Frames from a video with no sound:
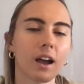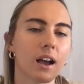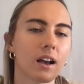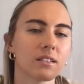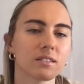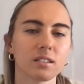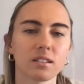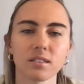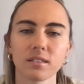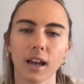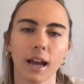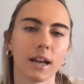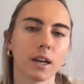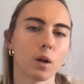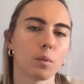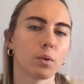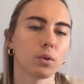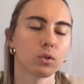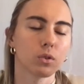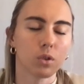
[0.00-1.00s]

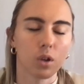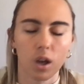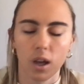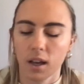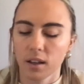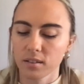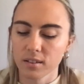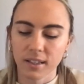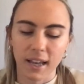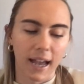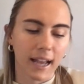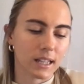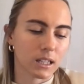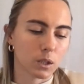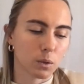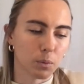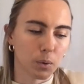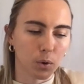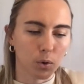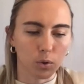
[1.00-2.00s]
sustainable,
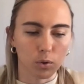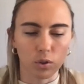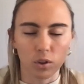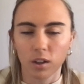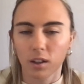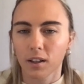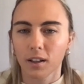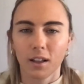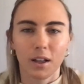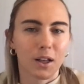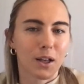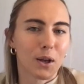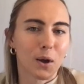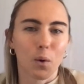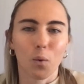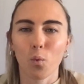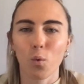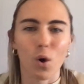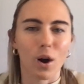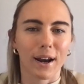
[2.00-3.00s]
scalable,
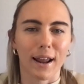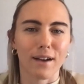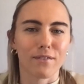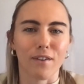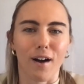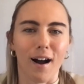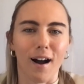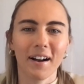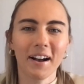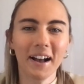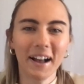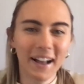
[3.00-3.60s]
whatever,